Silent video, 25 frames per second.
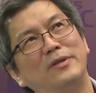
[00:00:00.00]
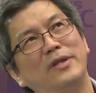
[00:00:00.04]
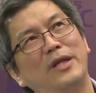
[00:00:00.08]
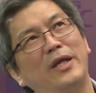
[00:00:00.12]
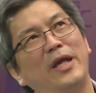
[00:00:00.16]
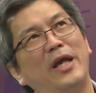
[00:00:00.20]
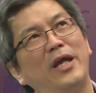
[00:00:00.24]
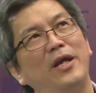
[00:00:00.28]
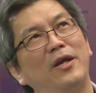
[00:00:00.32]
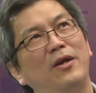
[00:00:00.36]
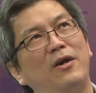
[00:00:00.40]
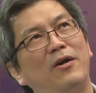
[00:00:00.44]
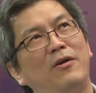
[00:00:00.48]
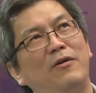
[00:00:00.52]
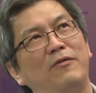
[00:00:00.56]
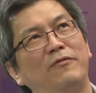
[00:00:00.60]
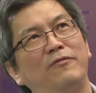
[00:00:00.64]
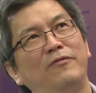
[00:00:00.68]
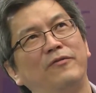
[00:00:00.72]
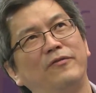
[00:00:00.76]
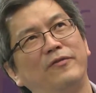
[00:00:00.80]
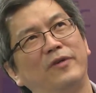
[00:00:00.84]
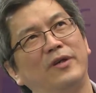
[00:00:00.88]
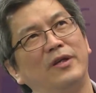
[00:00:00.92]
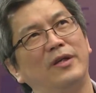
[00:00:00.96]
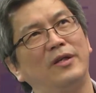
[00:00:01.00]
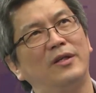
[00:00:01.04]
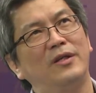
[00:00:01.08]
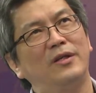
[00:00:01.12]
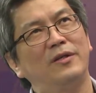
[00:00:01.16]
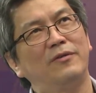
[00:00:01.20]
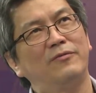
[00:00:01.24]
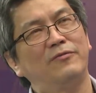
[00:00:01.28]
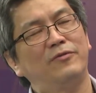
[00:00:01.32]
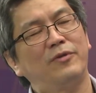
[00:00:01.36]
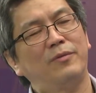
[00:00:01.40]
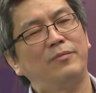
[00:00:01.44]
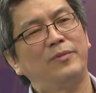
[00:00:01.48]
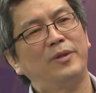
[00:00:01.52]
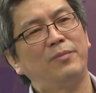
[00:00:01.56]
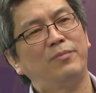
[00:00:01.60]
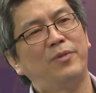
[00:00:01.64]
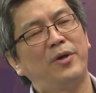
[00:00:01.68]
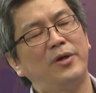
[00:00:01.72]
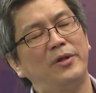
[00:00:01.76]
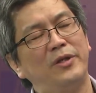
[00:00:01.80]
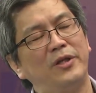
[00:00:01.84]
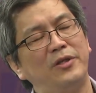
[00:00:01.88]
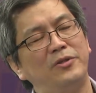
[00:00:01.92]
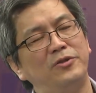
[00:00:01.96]
Taking off from the
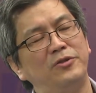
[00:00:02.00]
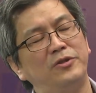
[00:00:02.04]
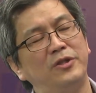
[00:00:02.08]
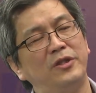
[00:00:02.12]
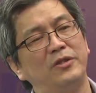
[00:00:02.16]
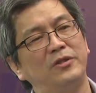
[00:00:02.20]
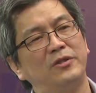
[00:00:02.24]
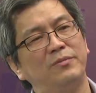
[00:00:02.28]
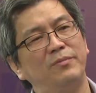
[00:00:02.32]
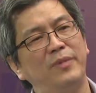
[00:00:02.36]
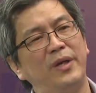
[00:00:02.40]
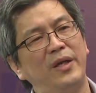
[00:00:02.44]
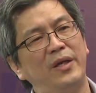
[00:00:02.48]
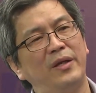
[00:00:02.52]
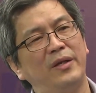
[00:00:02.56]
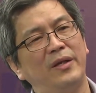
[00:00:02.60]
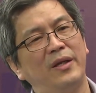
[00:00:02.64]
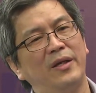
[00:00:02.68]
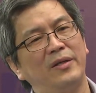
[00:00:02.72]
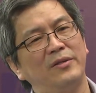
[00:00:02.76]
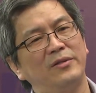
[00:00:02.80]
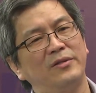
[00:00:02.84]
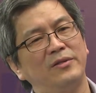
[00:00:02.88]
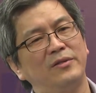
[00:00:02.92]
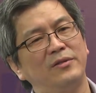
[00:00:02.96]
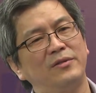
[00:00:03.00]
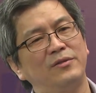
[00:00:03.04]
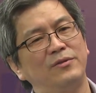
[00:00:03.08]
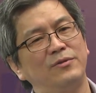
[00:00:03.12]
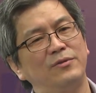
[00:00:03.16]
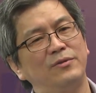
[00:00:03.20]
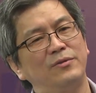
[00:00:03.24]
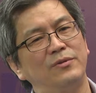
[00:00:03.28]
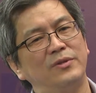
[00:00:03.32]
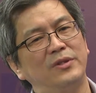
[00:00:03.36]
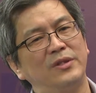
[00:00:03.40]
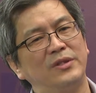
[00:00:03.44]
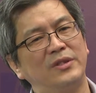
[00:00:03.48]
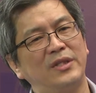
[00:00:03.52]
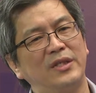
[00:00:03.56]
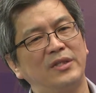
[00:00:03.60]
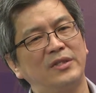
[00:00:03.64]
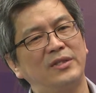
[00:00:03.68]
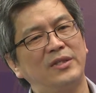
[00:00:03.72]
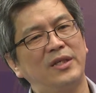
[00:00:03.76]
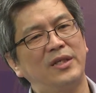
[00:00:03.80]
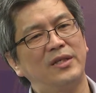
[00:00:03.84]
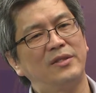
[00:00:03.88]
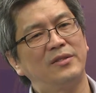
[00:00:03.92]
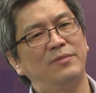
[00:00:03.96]
point that you just made as to the
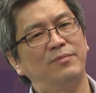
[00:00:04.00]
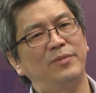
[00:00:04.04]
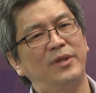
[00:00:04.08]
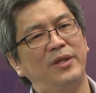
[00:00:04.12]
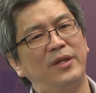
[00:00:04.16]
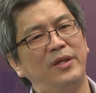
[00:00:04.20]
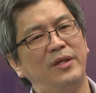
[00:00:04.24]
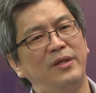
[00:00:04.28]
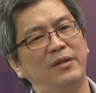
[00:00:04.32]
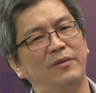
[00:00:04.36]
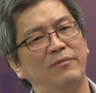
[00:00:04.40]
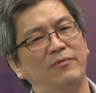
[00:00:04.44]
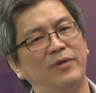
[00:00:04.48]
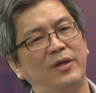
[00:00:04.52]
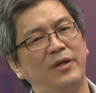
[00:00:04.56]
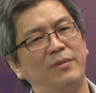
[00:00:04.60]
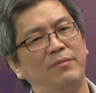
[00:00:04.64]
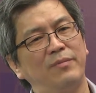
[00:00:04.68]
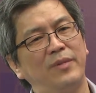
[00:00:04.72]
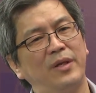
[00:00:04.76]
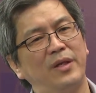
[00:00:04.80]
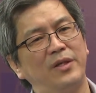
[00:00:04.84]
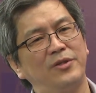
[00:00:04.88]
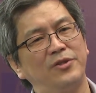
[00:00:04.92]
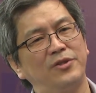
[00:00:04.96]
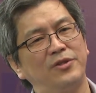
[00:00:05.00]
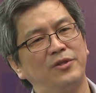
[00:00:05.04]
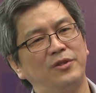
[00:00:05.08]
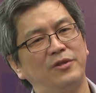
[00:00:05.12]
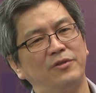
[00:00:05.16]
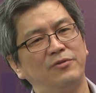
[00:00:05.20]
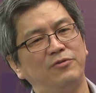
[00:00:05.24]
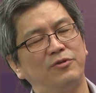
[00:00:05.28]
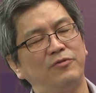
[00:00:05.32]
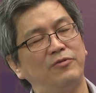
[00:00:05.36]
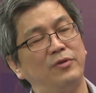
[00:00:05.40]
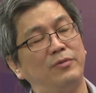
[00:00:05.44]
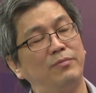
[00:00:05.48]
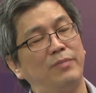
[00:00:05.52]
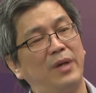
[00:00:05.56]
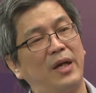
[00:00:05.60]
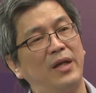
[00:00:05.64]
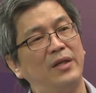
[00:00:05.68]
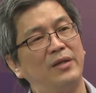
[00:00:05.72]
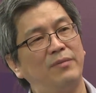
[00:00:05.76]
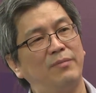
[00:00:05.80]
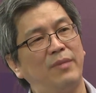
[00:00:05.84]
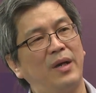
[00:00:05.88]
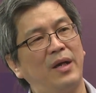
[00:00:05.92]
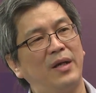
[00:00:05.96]
success being very much driven by
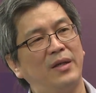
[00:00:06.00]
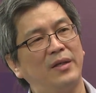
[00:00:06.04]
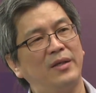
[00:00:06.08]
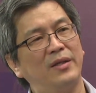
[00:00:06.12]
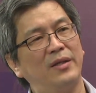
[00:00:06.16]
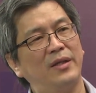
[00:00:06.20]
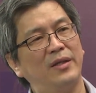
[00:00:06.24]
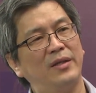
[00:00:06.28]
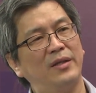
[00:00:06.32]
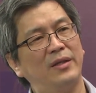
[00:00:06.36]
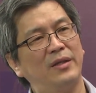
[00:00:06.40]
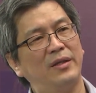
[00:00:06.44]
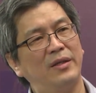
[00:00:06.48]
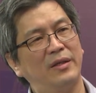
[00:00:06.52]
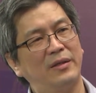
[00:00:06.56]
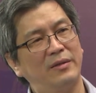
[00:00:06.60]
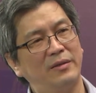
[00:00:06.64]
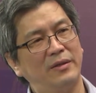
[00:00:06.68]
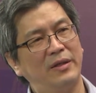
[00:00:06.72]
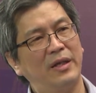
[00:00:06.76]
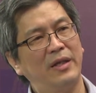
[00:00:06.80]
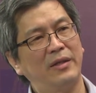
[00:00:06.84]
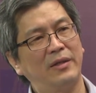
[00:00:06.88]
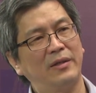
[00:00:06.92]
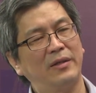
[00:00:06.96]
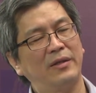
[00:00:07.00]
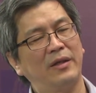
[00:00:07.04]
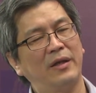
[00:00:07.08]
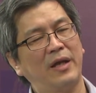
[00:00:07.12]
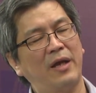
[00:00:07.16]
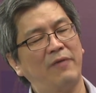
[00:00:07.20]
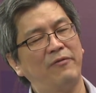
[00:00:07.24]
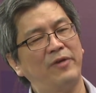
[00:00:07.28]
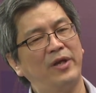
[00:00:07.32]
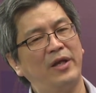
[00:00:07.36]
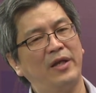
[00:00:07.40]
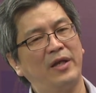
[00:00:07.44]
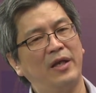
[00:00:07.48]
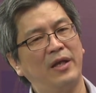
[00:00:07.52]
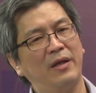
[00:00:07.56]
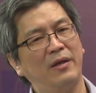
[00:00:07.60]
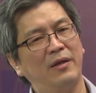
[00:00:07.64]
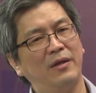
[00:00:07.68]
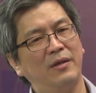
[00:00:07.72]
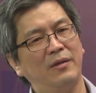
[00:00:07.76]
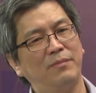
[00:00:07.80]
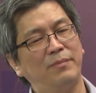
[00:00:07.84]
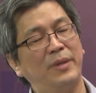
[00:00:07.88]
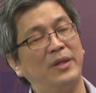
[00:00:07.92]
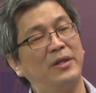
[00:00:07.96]
the market and that having
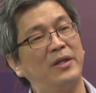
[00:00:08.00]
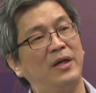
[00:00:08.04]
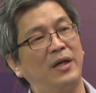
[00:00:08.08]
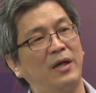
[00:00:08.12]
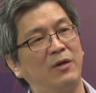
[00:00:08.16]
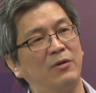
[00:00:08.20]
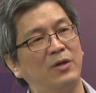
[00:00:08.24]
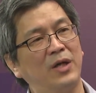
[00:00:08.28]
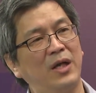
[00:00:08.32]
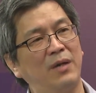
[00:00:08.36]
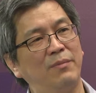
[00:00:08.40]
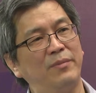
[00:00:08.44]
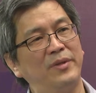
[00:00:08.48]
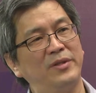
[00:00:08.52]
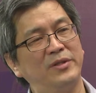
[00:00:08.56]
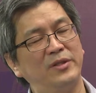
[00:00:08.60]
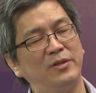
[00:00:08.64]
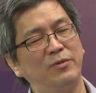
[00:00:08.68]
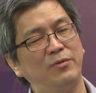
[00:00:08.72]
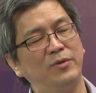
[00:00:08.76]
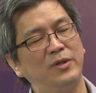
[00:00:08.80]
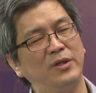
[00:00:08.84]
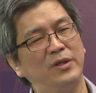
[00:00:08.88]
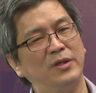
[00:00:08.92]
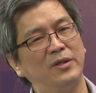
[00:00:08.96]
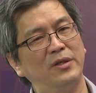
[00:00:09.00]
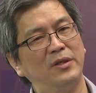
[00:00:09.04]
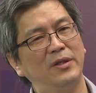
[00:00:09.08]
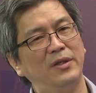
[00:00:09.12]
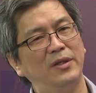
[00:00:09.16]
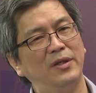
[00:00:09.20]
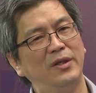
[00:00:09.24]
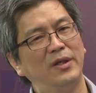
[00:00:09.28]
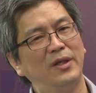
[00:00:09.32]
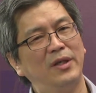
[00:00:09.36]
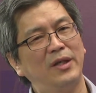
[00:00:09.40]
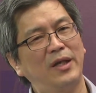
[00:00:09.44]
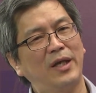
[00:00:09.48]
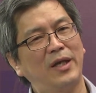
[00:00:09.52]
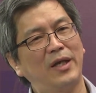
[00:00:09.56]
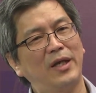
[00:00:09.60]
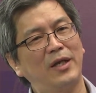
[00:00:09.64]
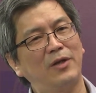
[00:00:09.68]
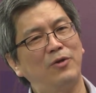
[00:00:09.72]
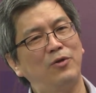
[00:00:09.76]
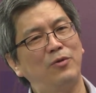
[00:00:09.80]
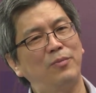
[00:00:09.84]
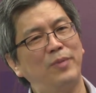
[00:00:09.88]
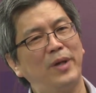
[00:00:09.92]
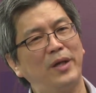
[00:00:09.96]
a better outcome, as it were, can I
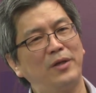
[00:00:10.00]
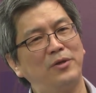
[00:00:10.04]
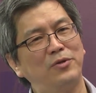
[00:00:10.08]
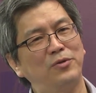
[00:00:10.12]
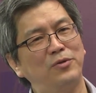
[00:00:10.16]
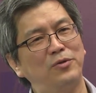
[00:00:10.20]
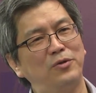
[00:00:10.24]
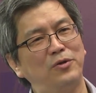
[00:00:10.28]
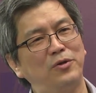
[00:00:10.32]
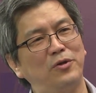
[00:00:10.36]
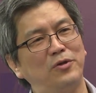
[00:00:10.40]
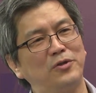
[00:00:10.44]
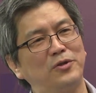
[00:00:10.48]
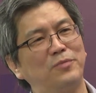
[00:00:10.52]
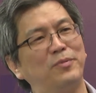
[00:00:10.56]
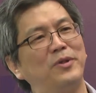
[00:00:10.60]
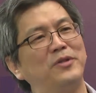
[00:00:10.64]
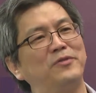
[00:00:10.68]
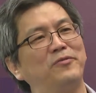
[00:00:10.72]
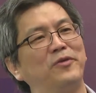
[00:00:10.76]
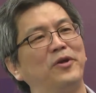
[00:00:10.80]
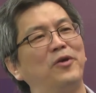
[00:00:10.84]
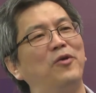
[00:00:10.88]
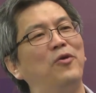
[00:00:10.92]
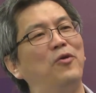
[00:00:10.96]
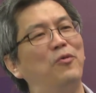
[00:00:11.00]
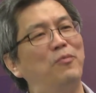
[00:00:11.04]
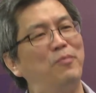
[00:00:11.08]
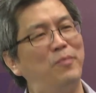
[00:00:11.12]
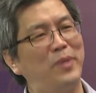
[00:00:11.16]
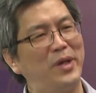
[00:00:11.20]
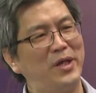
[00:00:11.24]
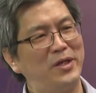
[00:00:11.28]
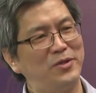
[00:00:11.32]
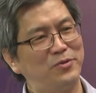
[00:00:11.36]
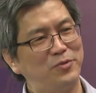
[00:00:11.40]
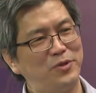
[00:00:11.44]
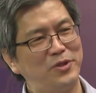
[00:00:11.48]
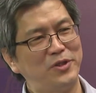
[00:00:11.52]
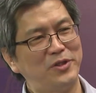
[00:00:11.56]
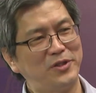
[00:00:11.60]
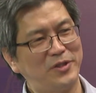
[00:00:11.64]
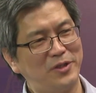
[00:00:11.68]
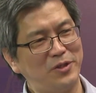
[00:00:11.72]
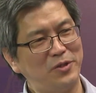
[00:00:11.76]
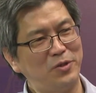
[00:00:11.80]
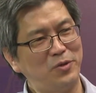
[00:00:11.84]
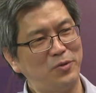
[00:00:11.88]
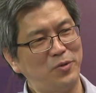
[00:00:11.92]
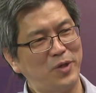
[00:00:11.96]
go back to your specific home base, which is
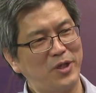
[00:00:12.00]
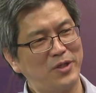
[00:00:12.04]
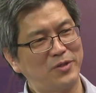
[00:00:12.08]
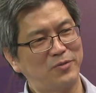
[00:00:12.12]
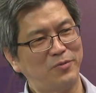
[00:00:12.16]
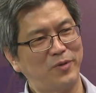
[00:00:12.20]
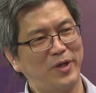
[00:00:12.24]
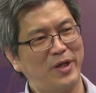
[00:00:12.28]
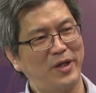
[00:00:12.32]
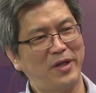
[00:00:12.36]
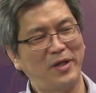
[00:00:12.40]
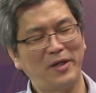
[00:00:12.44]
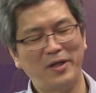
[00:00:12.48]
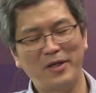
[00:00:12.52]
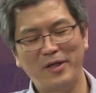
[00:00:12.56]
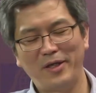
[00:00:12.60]
the US, where